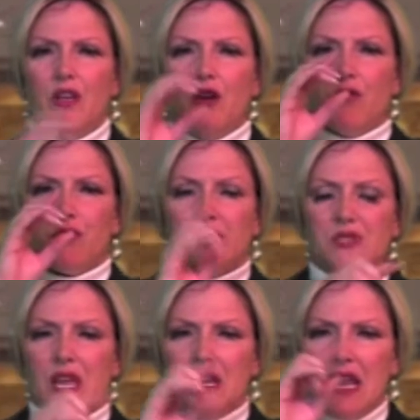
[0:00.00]
from
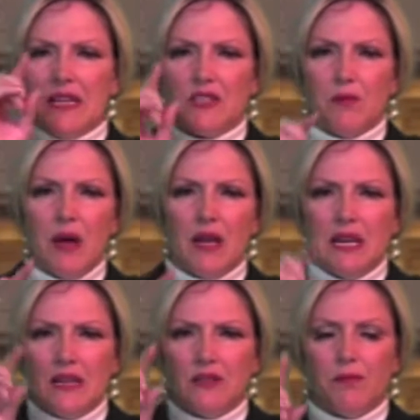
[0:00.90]
Sunday to
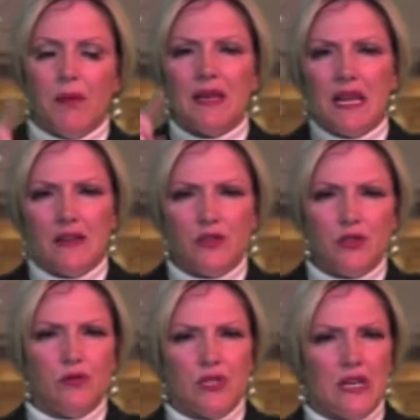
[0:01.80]
Monday to Monday to
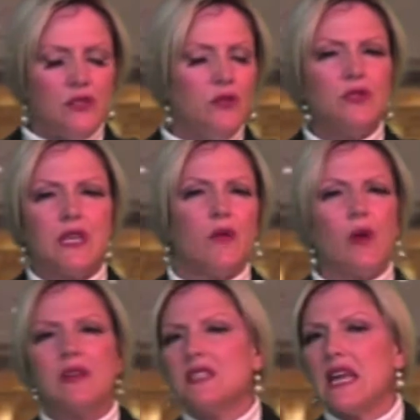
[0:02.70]
Tuesday, Tuesday to
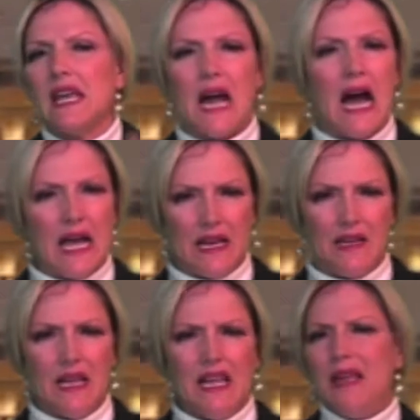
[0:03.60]
Wednesday, and on.
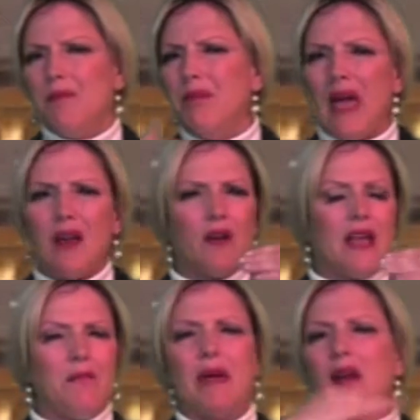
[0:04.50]
Better
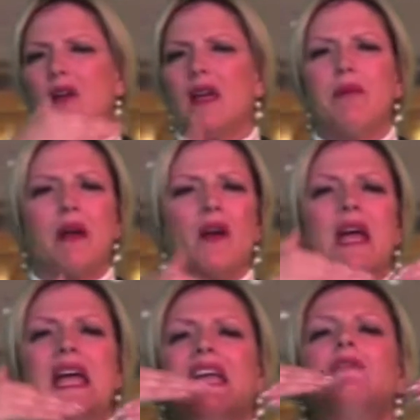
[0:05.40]
and better and better.
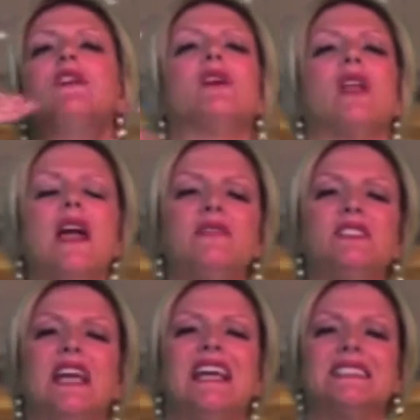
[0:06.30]
If your life
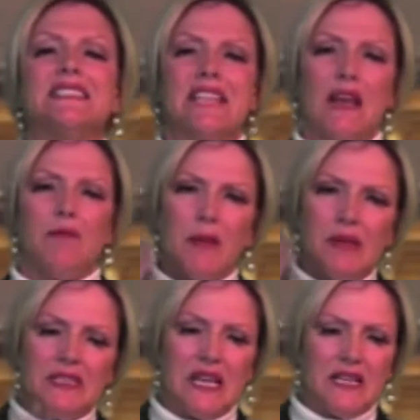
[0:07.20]
stays the same, let me
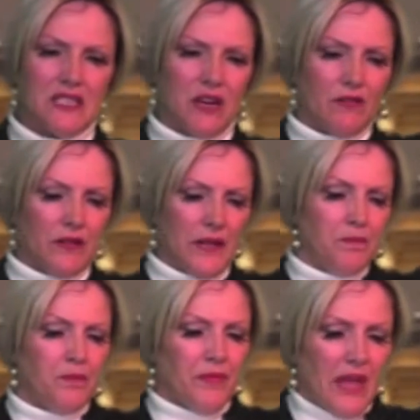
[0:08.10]
say this carefully.
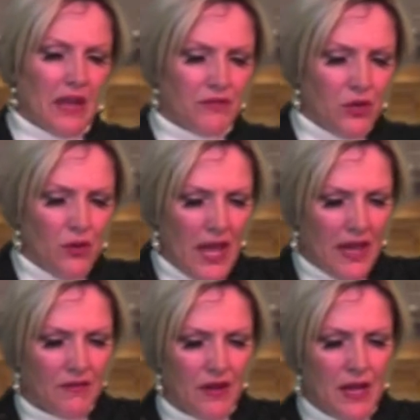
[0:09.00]
If you
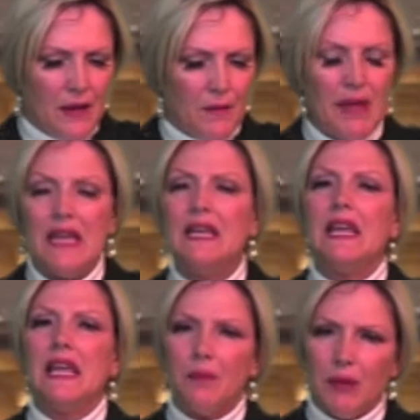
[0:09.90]
have been
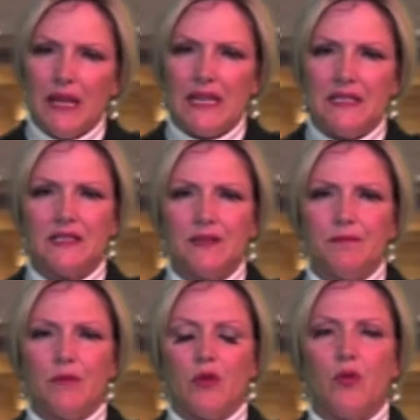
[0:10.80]
in a place
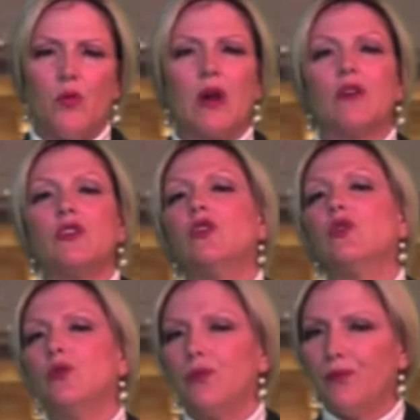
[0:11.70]
where
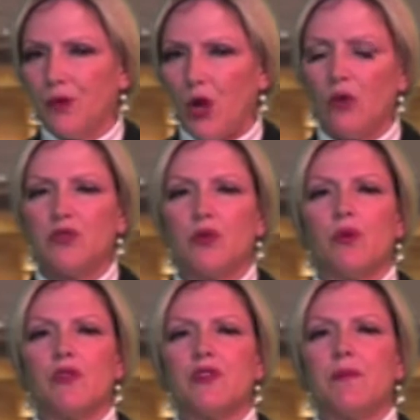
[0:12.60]
you go to
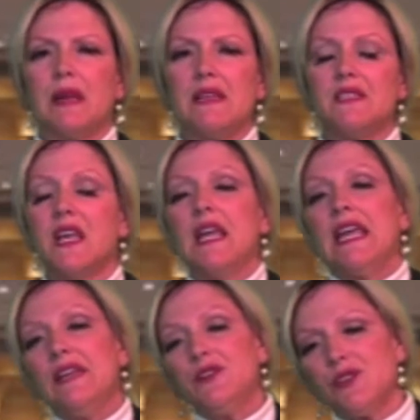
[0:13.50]
worship and it's
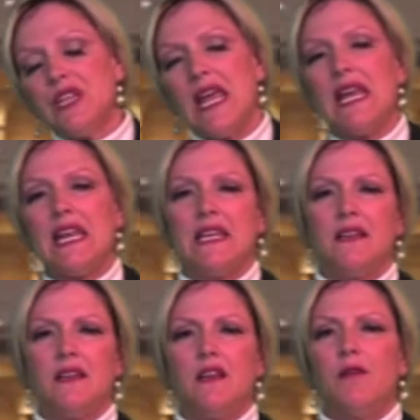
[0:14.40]
entertaining,
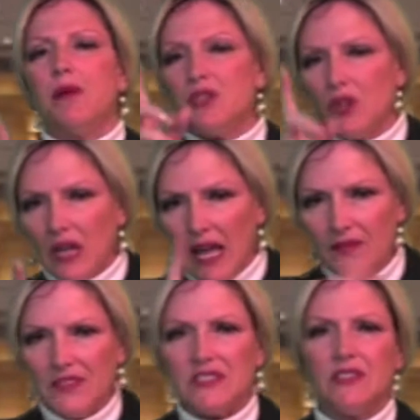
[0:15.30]
but your
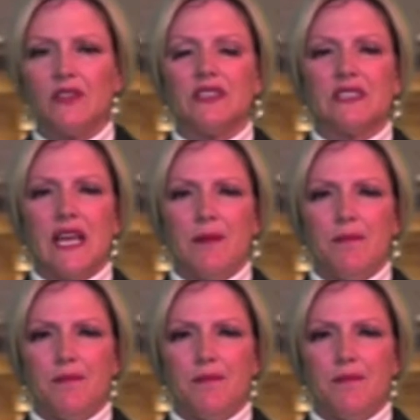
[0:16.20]
life is still the same.